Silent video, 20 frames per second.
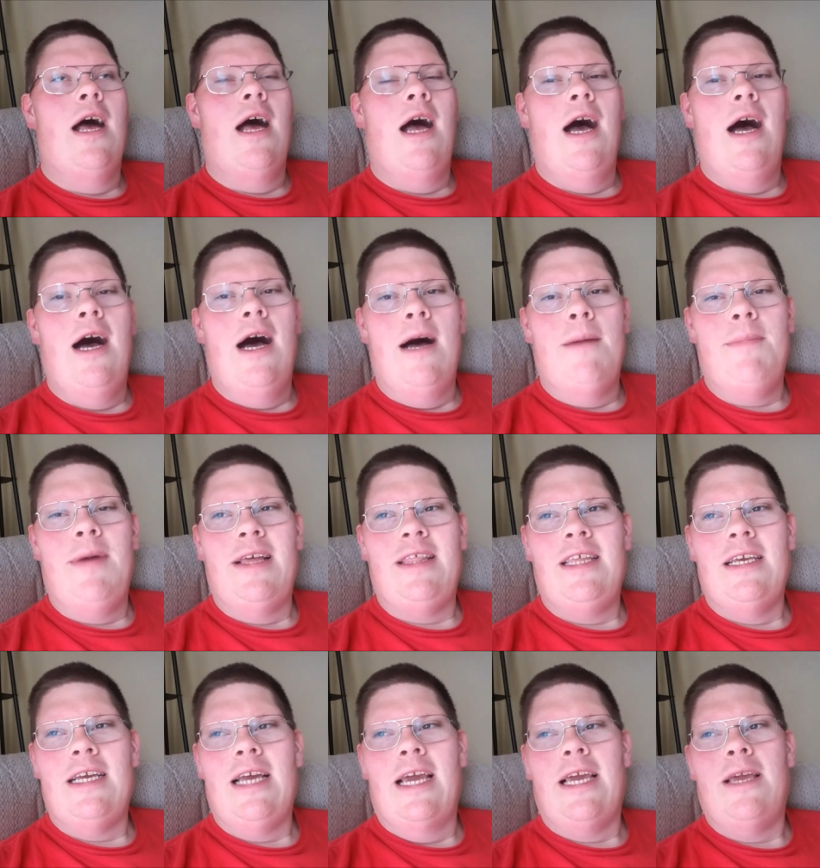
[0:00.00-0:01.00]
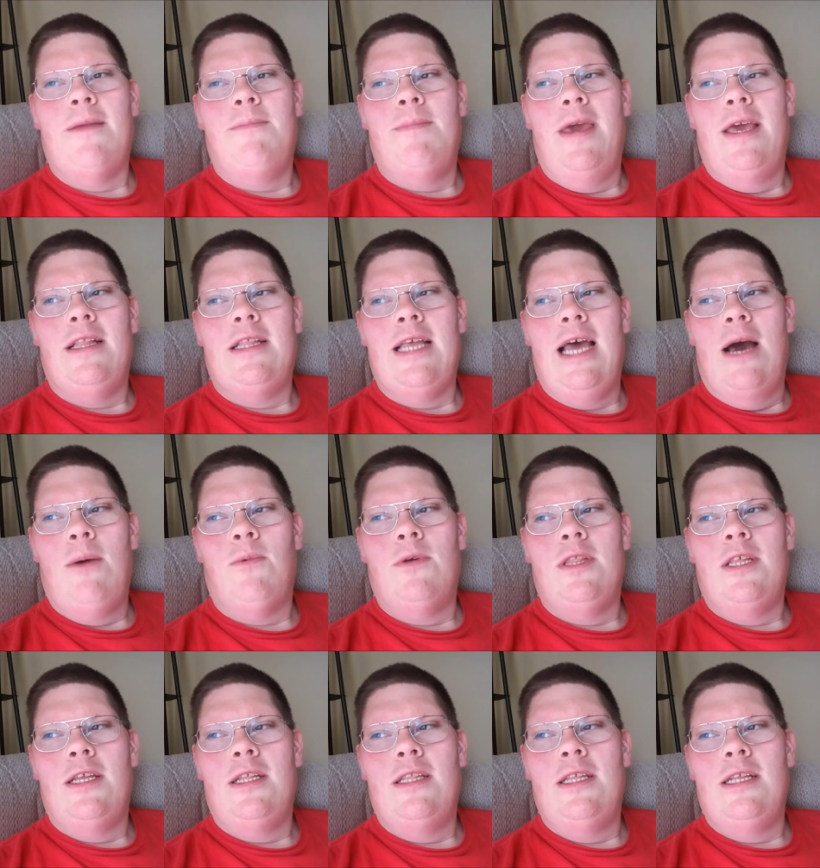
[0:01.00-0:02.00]
Um, I think I can make that
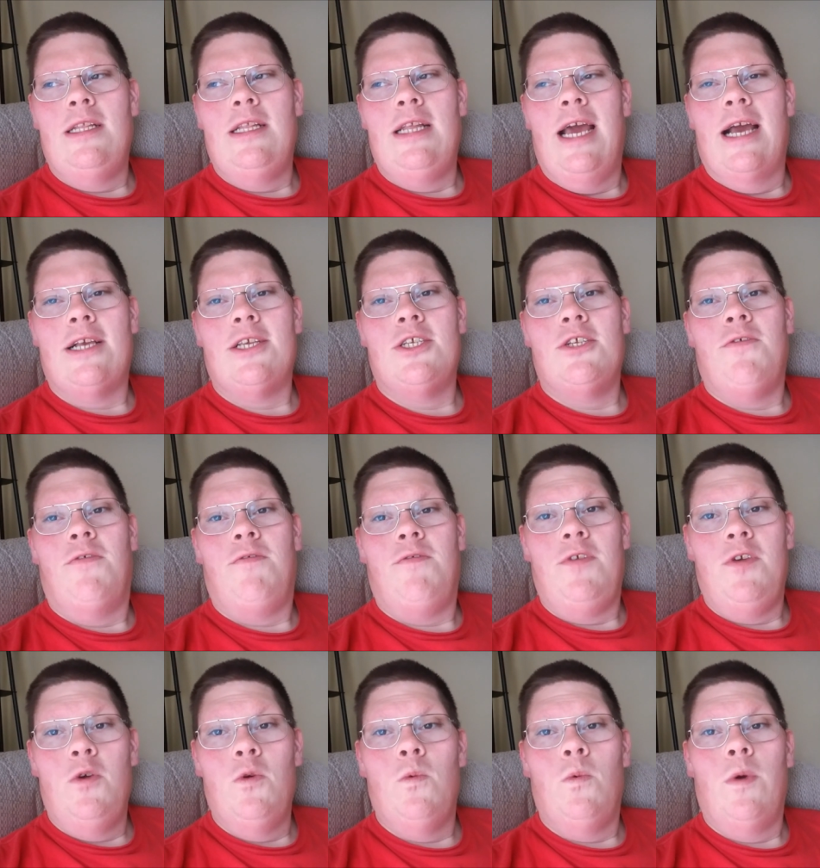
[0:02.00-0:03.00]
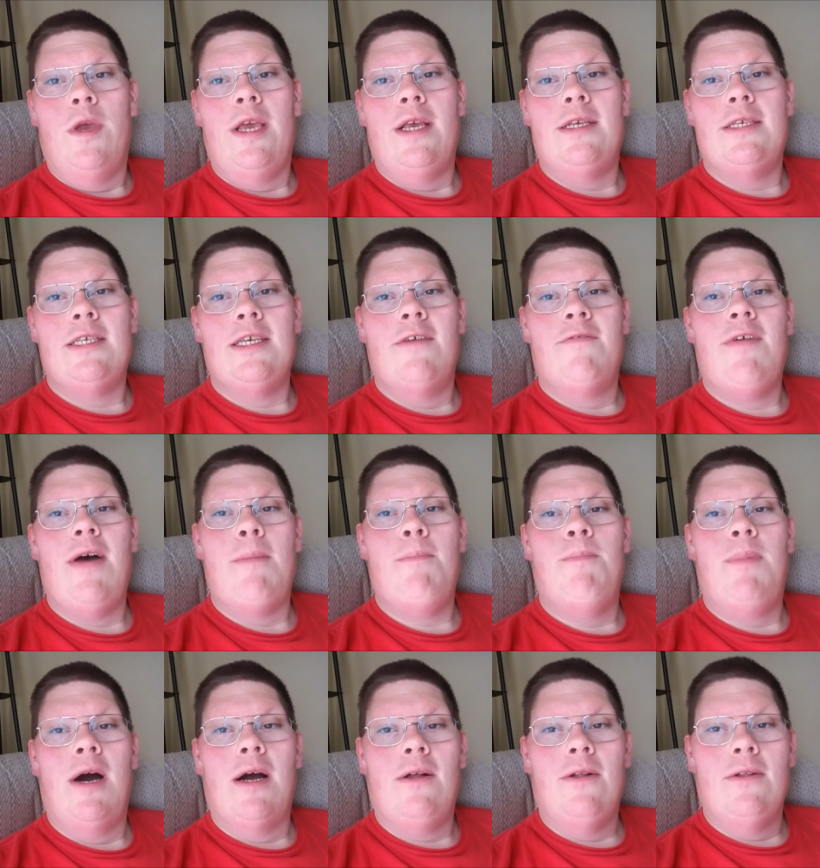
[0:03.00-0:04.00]
within the next few weeks if I
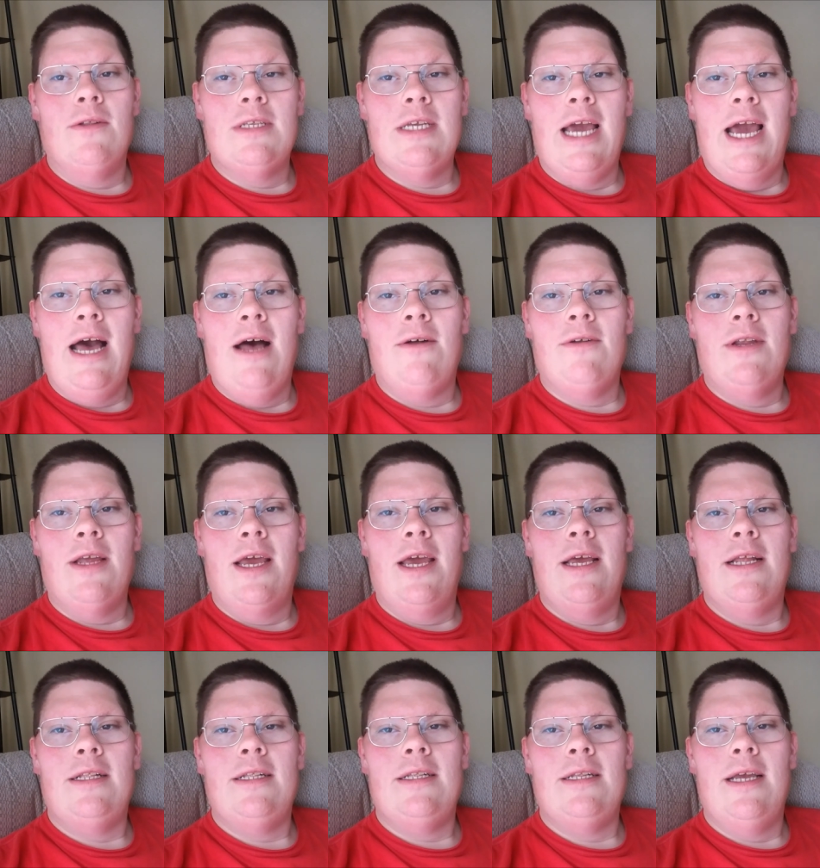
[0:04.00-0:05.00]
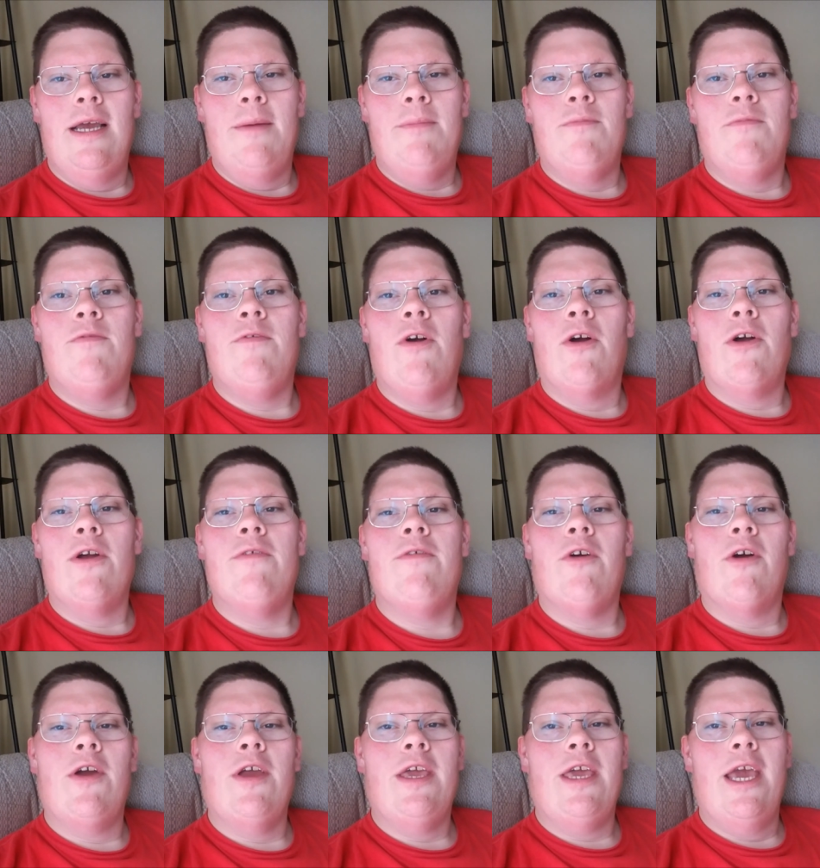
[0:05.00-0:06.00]
buckle down and am very,
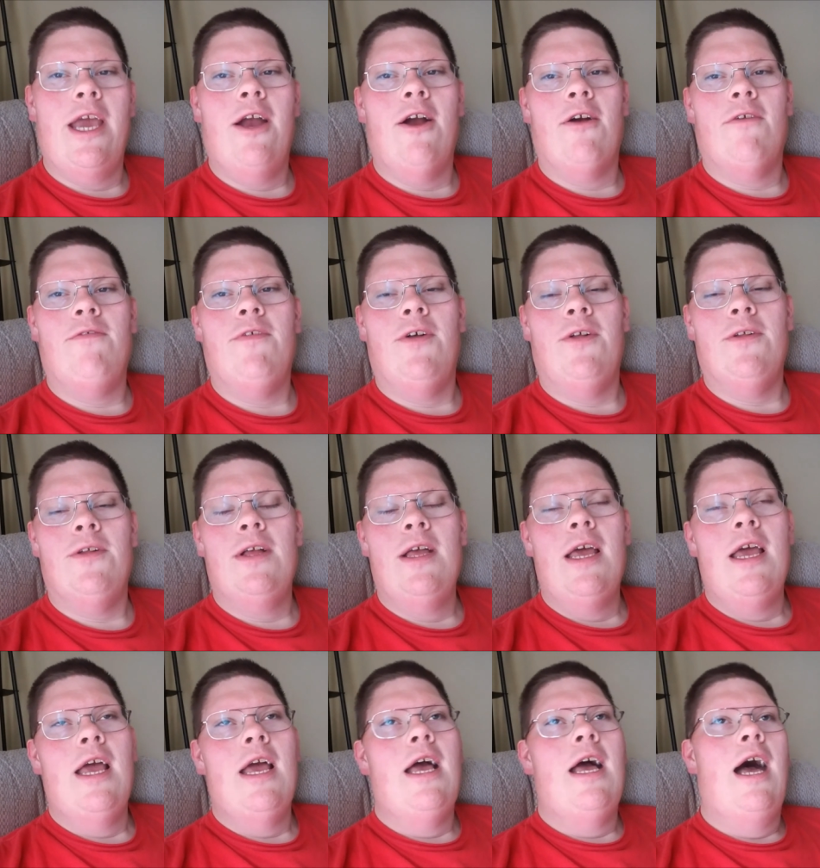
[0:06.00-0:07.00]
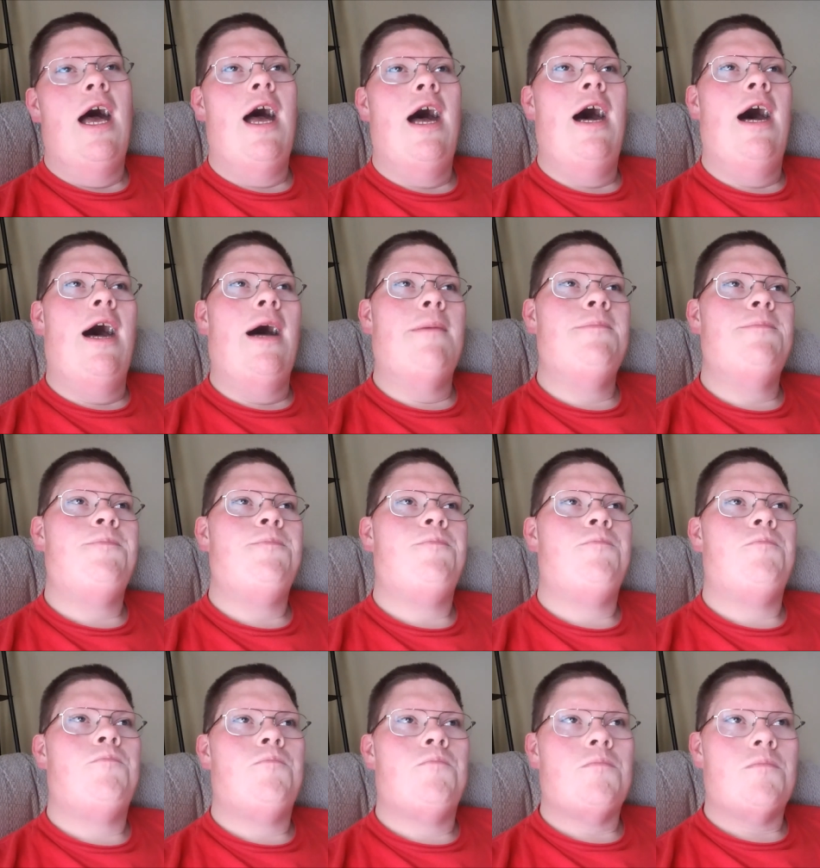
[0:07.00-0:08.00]
very careful. Um,
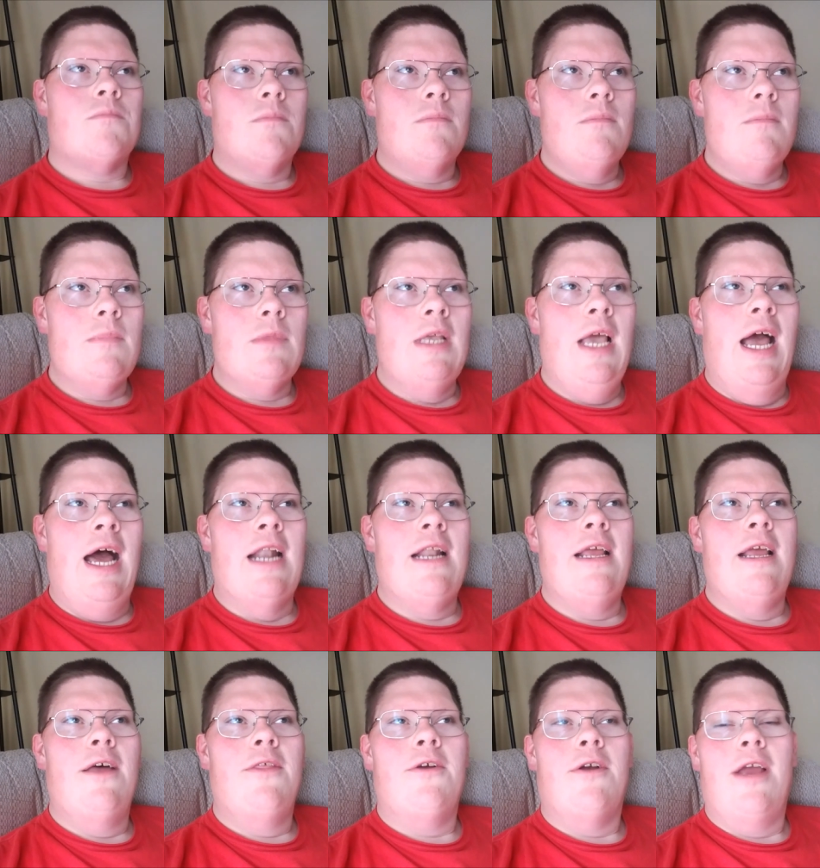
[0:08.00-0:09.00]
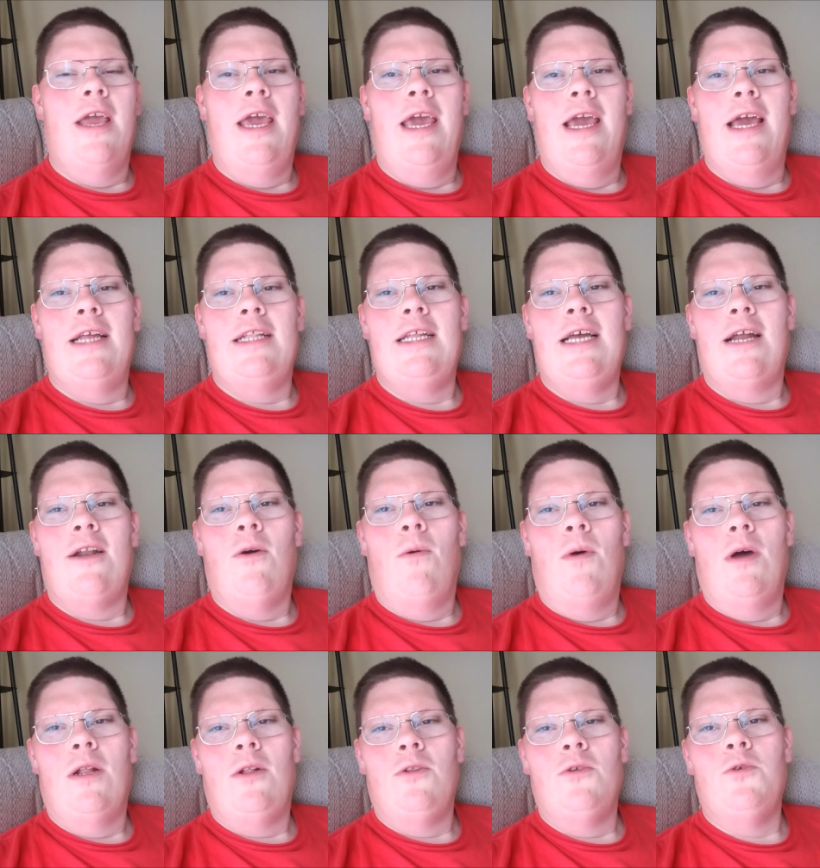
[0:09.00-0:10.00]
on the other hand, I don't
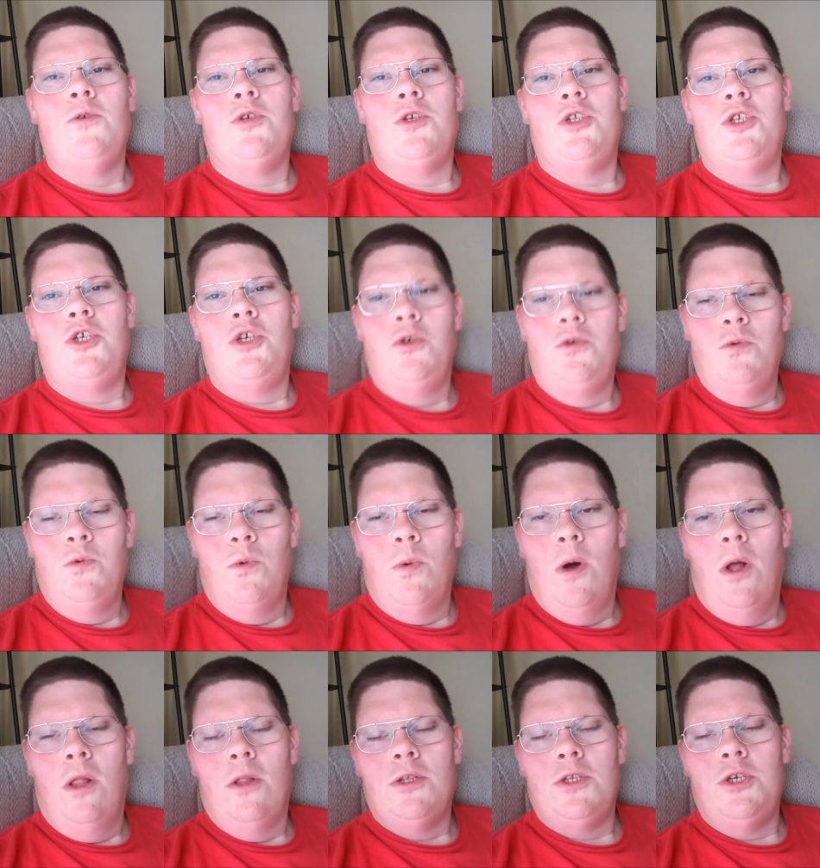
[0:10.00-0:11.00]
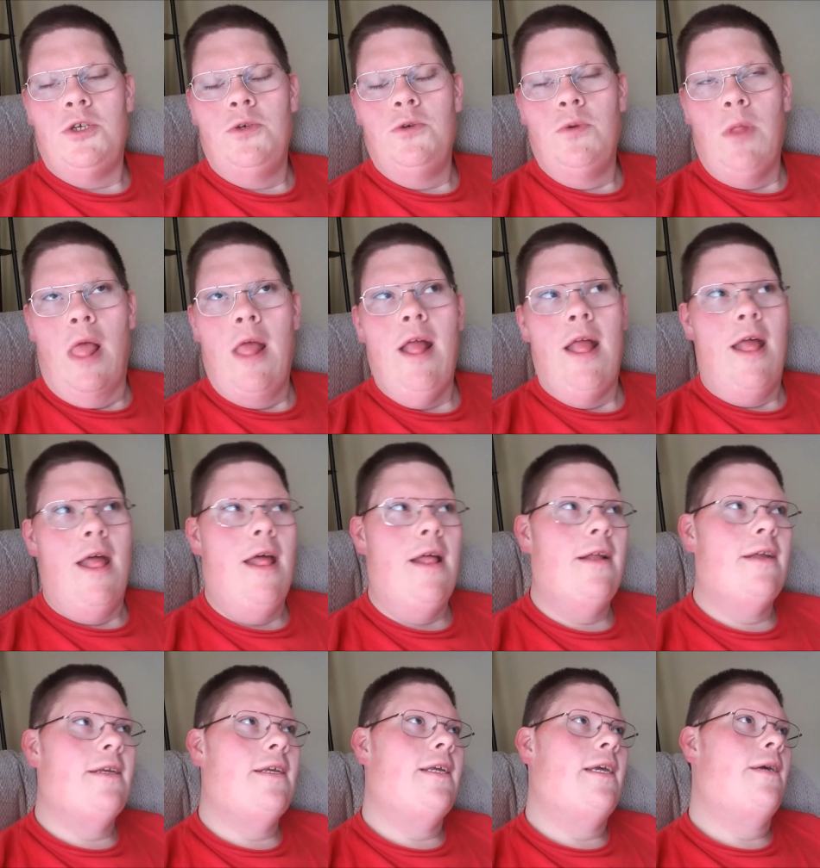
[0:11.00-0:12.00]
want to lose too well, too. i
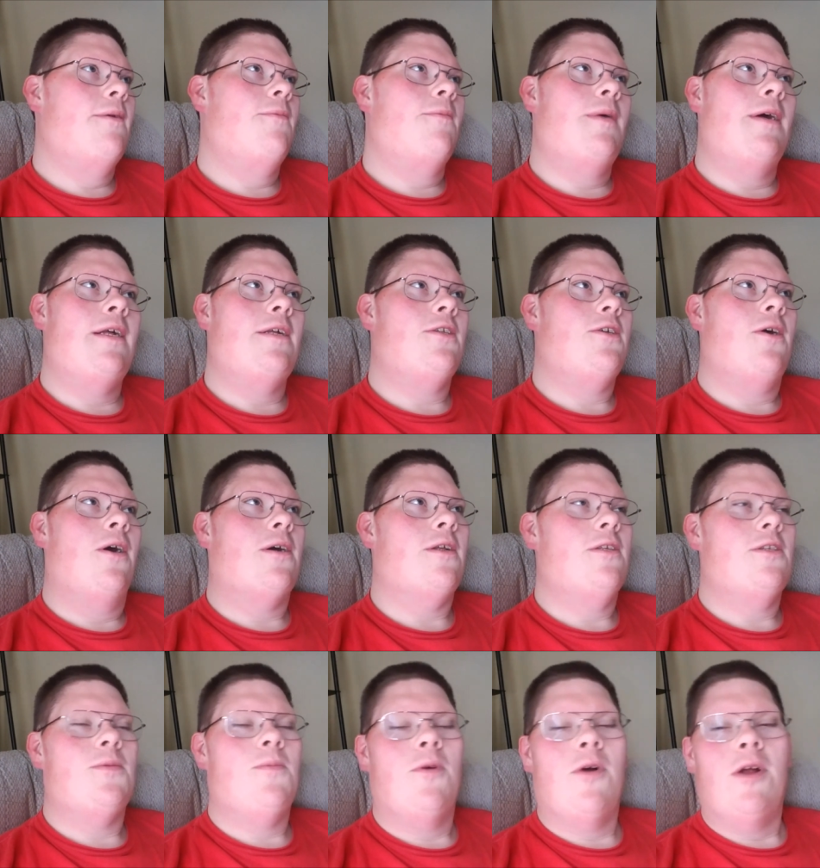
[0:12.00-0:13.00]
eh, am I talking this